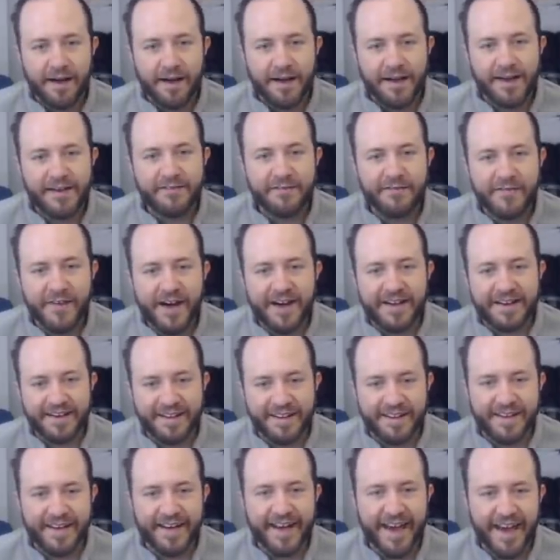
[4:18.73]
It
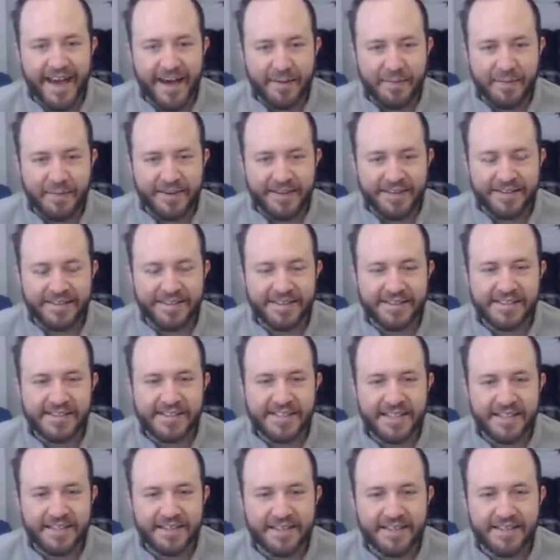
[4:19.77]
finally happened.
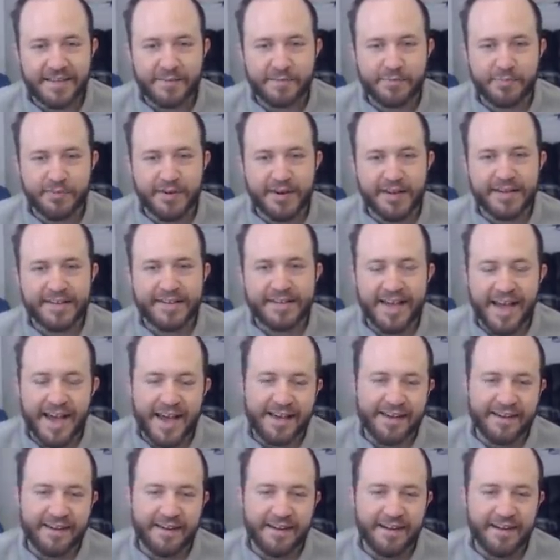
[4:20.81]
Seedling
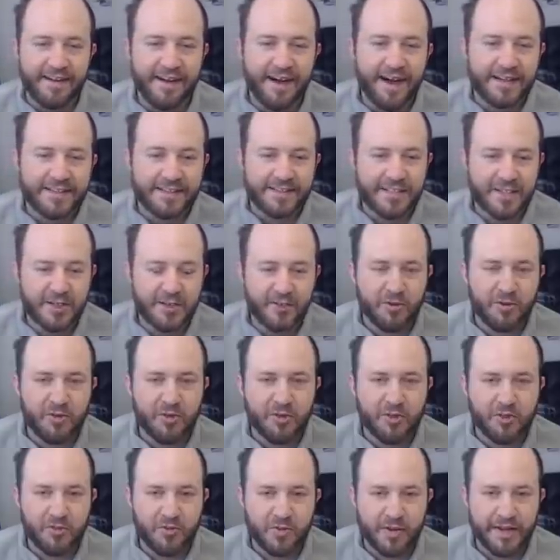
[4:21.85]
Brainana on turn
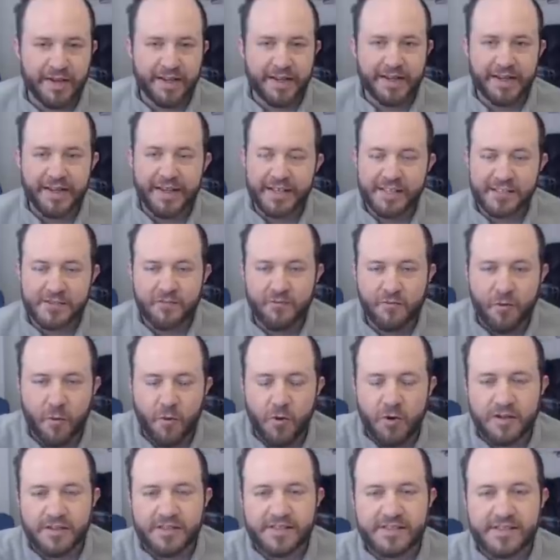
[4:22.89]
three. He has
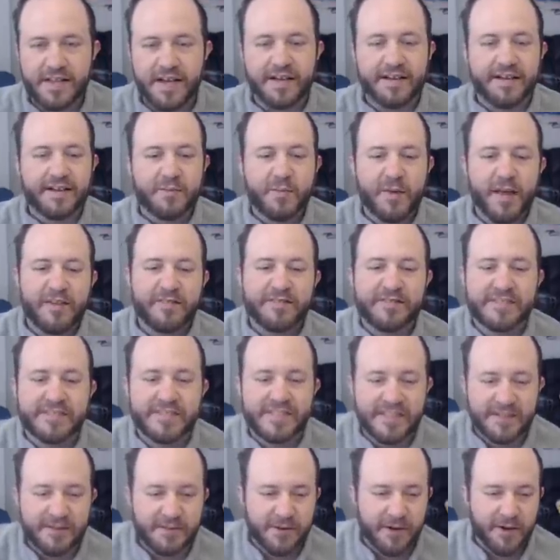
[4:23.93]
four sun and we have
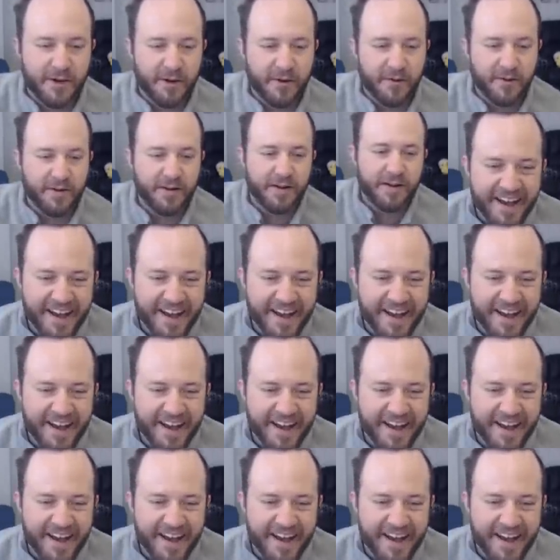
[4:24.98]
zero.